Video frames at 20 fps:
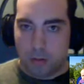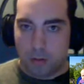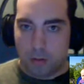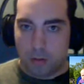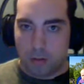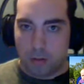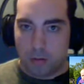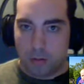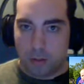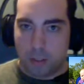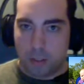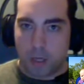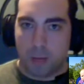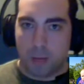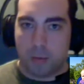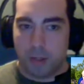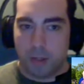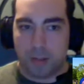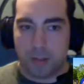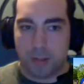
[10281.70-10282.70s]
chapel
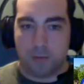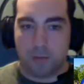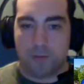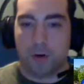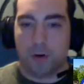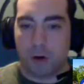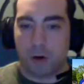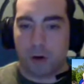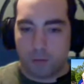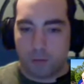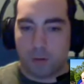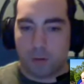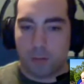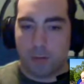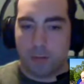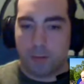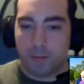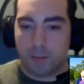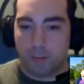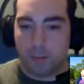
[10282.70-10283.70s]
isn't far
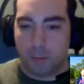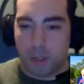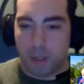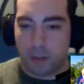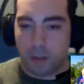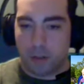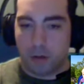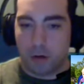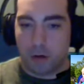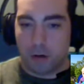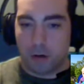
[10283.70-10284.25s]
from Ingard.